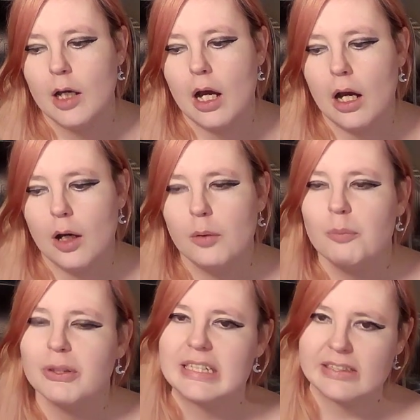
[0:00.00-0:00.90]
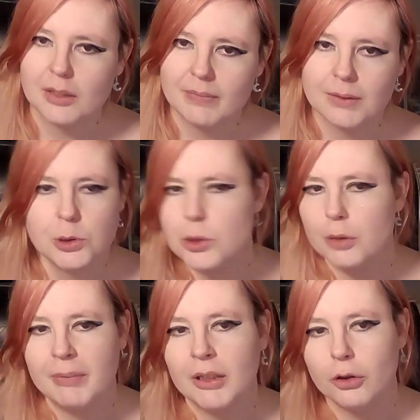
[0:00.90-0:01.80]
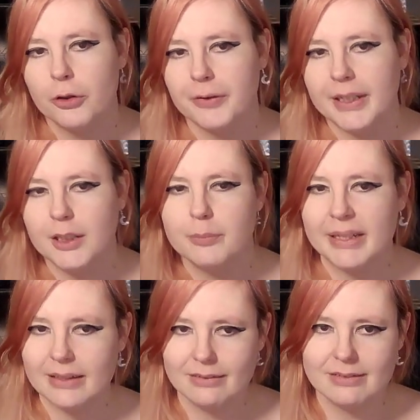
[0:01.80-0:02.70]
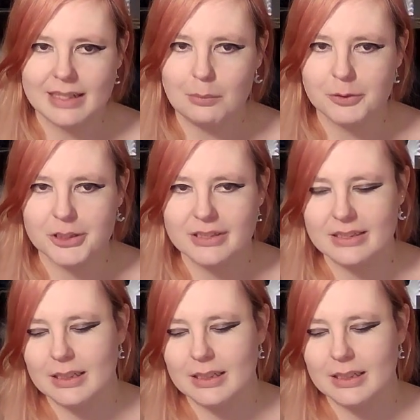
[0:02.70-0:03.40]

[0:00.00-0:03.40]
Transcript: But this time around you don't make curry, you make sandwiches,